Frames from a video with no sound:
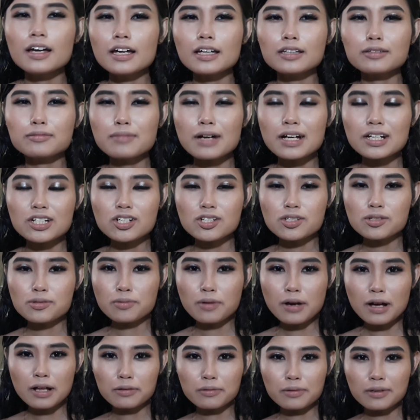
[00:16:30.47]
it matches
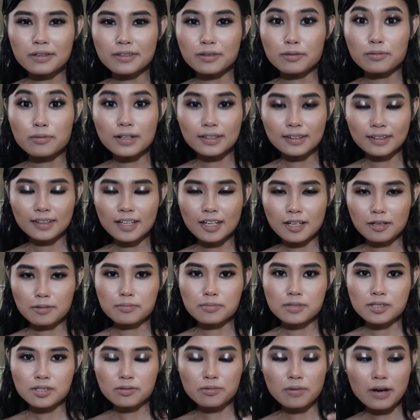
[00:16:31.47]
well with what
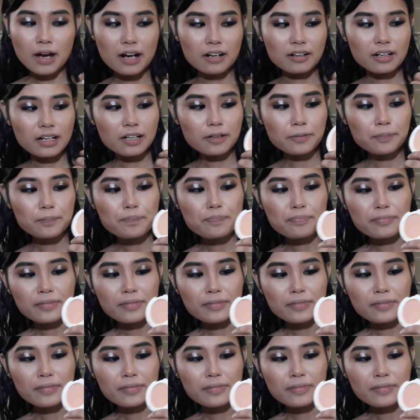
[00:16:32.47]
Kim's wearing.